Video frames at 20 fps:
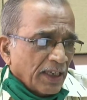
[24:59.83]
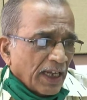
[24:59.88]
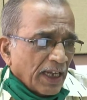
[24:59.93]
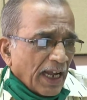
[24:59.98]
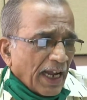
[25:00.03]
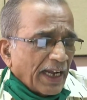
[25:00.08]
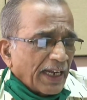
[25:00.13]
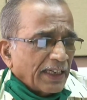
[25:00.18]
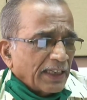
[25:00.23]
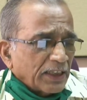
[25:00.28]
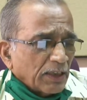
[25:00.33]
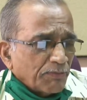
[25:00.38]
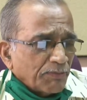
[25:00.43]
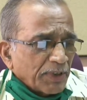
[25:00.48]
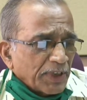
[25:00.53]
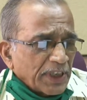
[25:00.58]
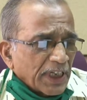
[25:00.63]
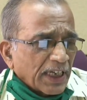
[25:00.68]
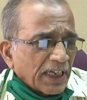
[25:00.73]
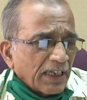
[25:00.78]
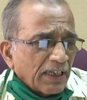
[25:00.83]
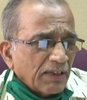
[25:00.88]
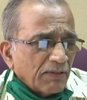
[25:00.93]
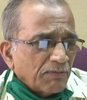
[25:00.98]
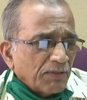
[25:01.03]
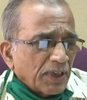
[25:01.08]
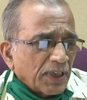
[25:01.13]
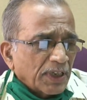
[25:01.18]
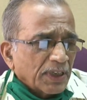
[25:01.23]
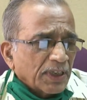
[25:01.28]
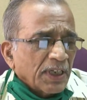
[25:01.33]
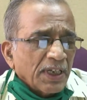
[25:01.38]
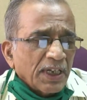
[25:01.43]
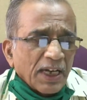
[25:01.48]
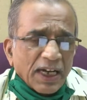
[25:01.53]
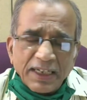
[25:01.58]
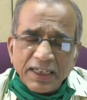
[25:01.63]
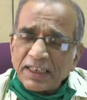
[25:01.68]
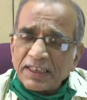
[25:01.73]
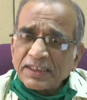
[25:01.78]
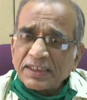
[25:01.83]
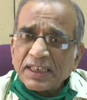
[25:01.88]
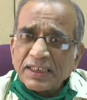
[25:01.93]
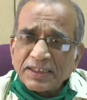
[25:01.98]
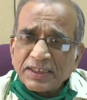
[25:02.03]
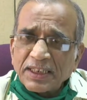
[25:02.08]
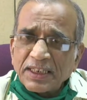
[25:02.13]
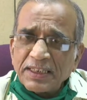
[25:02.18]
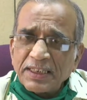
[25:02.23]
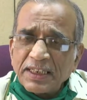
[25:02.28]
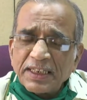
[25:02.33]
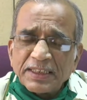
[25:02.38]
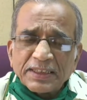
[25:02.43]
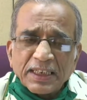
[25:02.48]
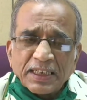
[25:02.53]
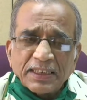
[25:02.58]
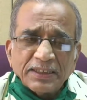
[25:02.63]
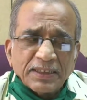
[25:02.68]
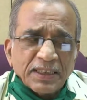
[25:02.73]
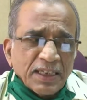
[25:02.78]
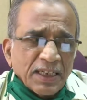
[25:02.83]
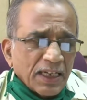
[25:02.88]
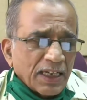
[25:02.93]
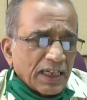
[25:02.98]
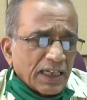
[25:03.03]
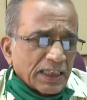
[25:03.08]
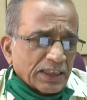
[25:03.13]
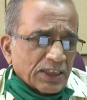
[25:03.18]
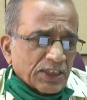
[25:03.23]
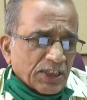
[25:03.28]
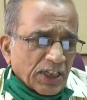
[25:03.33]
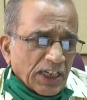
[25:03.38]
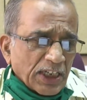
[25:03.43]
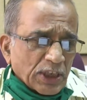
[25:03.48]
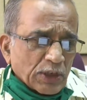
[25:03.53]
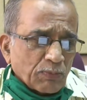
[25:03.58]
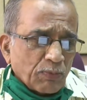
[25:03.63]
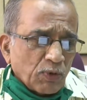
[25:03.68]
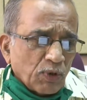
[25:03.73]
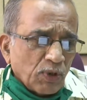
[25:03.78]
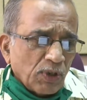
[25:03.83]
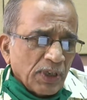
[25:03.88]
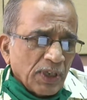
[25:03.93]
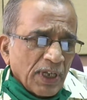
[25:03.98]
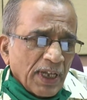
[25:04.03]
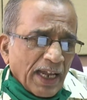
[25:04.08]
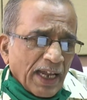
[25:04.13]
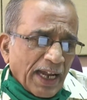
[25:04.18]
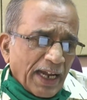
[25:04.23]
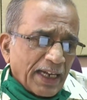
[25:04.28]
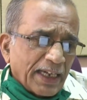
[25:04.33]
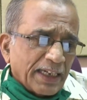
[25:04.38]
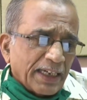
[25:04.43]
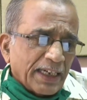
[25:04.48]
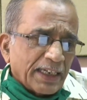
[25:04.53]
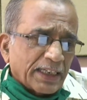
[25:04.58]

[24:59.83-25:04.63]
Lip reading: And the physical work under such conditions are stressful and